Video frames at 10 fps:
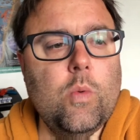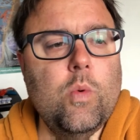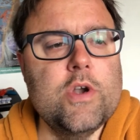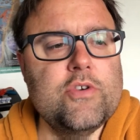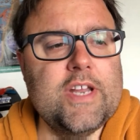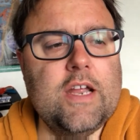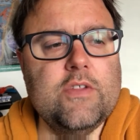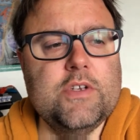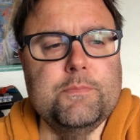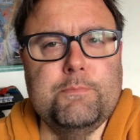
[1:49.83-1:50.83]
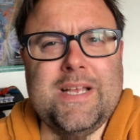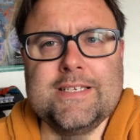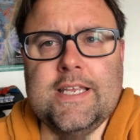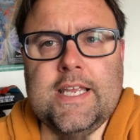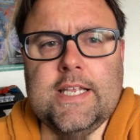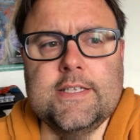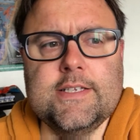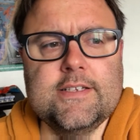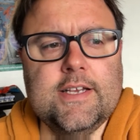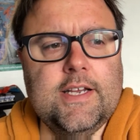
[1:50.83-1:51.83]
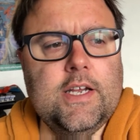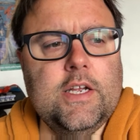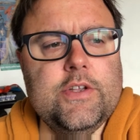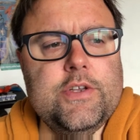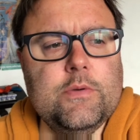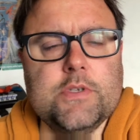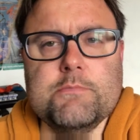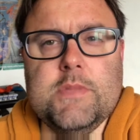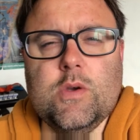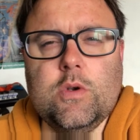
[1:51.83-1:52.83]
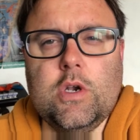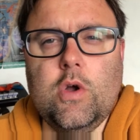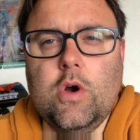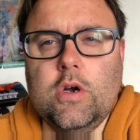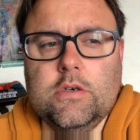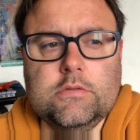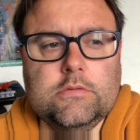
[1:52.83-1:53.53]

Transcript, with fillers: wondering how those pesky kids knew it was me all along.